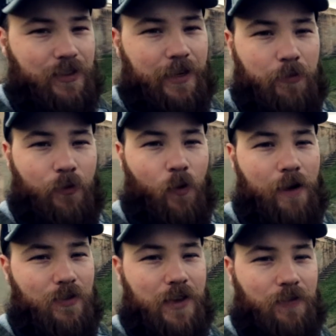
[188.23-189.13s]
Like before,
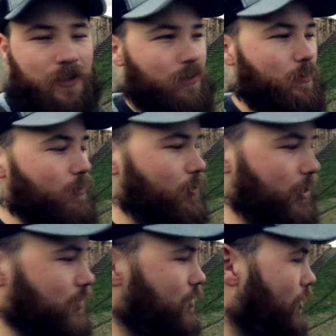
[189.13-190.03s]
I was having to get a
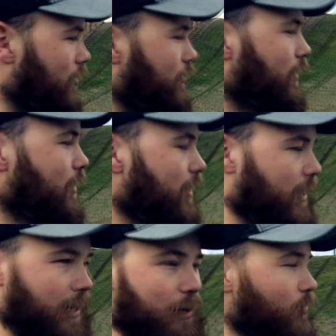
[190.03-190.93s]
running start,
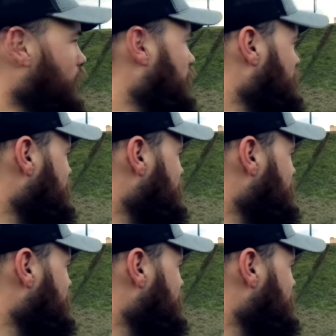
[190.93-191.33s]
and I'd only get,